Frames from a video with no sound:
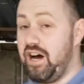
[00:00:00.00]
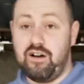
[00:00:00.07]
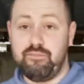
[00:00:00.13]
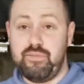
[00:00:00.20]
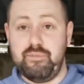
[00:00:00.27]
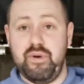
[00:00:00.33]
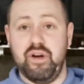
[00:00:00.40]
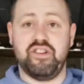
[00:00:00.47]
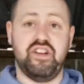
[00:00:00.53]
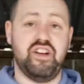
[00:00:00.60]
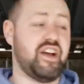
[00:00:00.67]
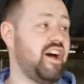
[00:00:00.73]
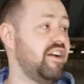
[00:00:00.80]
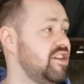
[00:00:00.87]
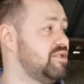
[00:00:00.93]
I've been building a
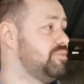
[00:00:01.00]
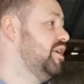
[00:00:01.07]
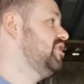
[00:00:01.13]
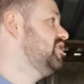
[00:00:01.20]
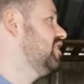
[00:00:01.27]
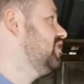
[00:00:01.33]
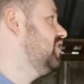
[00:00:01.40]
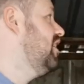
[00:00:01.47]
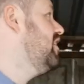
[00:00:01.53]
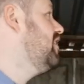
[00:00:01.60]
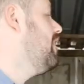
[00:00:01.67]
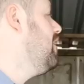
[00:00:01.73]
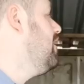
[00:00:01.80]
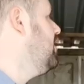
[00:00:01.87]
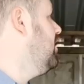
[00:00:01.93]
garage basically.
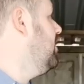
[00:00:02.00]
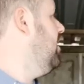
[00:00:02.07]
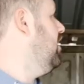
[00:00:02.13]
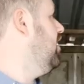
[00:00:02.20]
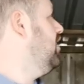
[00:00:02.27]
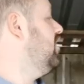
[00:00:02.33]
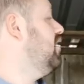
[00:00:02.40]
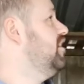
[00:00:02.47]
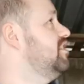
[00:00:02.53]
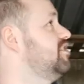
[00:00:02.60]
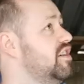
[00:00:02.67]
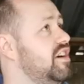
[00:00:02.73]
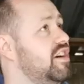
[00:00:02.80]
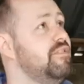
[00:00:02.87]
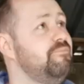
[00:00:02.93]
It's
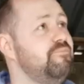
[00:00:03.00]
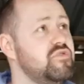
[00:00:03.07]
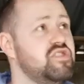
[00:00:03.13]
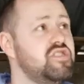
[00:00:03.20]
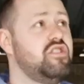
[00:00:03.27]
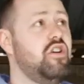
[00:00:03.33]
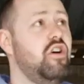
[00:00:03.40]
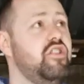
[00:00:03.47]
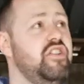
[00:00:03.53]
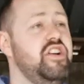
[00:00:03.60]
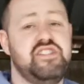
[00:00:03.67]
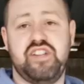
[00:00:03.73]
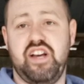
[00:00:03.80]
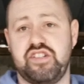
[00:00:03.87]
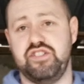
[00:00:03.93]
a
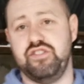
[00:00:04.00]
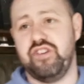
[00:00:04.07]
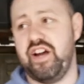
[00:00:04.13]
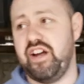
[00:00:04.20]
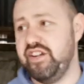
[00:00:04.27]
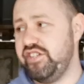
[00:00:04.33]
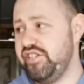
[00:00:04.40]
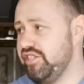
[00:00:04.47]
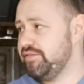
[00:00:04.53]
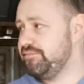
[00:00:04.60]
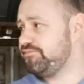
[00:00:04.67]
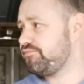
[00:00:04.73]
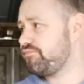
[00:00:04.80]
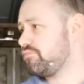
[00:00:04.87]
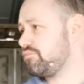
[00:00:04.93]
concrete sectional garage.
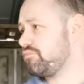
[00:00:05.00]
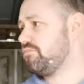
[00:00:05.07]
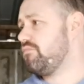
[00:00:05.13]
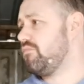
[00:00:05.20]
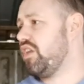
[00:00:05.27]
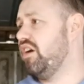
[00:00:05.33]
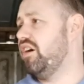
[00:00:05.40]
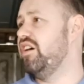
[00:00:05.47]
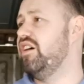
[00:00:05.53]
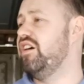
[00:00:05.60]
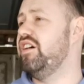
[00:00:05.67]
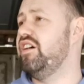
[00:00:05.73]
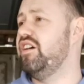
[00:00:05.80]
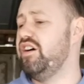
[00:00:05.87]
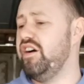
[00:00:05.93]

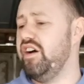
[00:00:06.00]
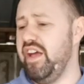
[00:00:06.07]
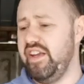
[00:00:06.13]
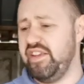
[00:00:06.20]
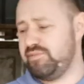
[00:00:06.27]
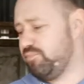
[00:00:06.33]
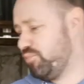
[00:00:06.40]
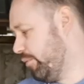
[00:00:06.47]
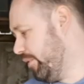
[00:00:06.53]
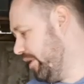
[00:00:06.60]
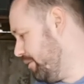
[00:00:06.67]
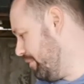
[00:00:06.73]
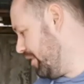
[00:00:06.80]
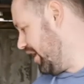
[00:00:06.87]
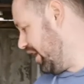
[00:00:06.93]
It's probably
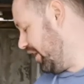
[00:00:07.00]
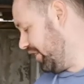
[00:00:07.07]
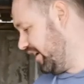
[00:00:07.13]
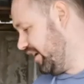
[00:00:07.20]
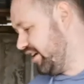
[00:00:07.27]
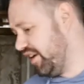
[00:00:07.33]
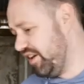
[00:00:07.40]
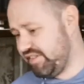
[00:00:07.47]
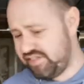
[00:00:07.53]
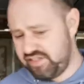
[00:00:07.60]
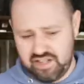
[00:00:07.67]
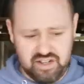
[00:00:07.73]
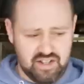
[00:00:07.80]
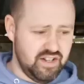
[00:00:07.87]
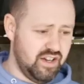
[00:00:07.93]
about, I think
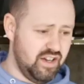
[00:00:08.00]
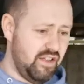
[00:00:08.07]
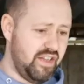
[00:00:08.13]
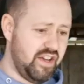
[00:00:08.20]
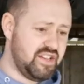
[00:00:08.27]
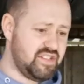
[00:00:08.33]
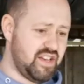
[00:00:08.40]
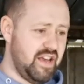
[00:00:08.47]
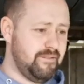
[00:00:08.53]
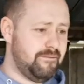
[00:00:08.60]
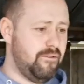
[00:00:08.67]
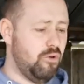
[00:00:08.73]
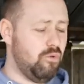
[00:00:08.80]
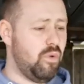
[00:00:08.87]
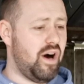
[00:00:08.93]
it's 8
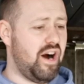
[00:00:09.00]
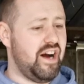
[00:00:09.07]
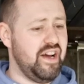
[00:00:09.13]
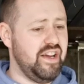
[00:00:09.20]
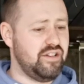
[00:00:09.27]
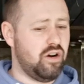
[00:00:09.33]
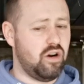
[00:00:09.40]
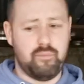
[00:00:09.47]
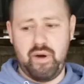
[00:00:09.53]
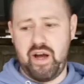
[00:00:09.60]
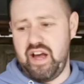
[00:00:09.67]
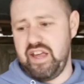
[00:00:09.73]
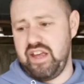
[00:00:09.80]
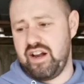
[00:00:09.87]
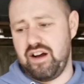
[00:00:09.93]
foot wide, or
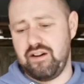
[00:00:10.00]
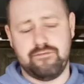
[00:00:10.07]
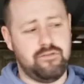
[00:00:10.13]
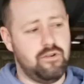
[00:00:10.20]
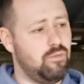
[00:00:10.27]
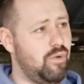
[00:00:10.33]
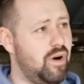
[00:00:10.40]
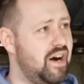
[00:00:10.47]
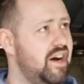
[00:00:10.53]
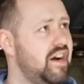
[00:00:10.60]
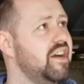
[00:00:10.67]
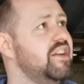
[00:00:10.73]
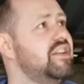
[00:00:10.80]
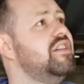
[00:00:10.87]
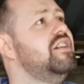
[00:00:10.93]
about 8.5 foot
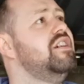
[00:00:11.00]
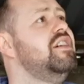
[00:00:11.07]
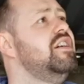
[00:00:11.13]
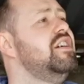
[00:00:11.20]
wide